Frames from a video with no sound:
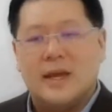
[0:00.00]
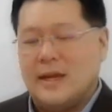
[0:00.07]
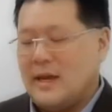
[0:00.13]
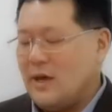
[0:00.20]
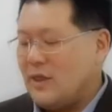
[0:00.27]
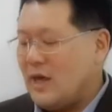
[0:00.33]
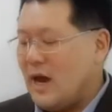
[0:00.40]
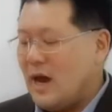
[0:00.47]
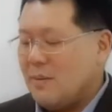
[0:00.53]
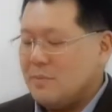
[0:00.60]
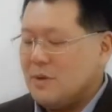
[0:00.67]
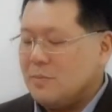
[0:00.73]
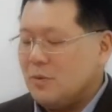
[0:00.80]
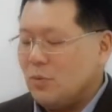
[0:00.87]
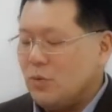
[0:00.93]
Now, there are
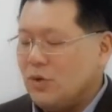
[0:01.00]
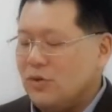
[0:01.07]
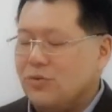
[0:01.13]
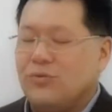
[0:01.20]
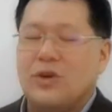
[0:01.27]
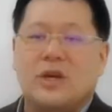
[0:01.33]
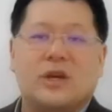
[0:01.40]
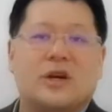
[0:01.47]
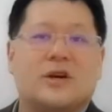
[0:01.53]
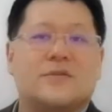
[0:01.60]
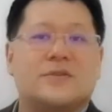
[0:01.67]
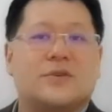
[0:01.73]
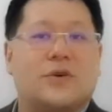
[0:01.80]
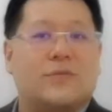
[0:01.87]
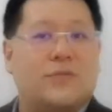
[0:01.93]
people with 3
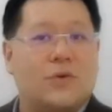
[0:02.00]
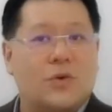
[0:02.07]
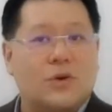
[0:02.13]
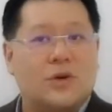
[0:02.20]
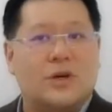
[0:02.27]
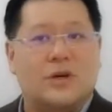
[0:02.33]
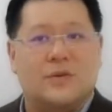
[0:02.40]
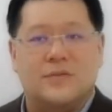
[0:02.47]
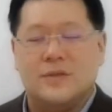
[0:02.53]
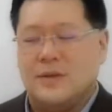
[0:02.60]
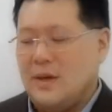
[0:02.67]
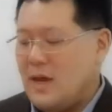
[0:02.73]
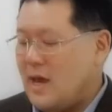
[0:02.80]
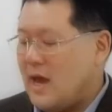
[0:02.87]
curves or 4 curves,